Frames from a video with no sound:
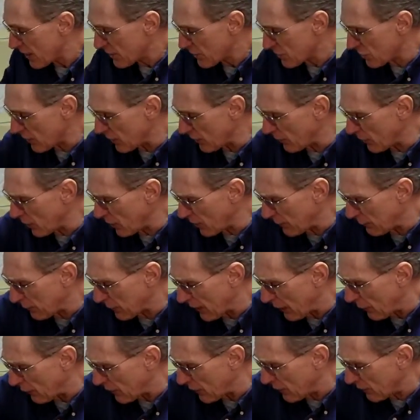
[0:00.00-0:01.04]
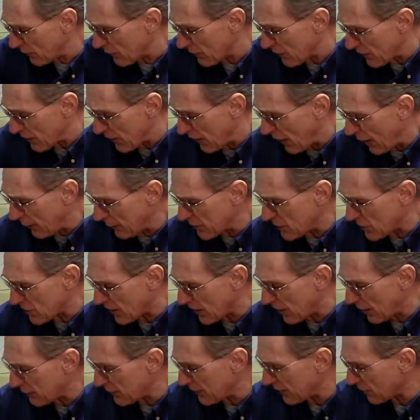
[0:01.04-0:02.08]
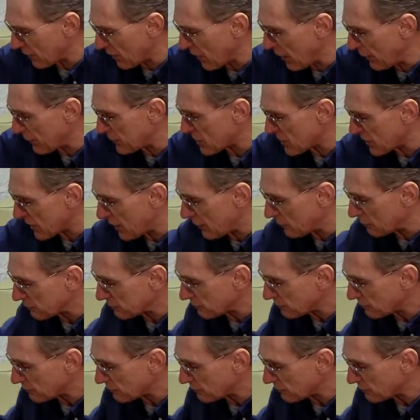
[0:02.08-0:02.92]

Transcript: So, I went, but I went over to the hobby shop, you know, our hobby shop,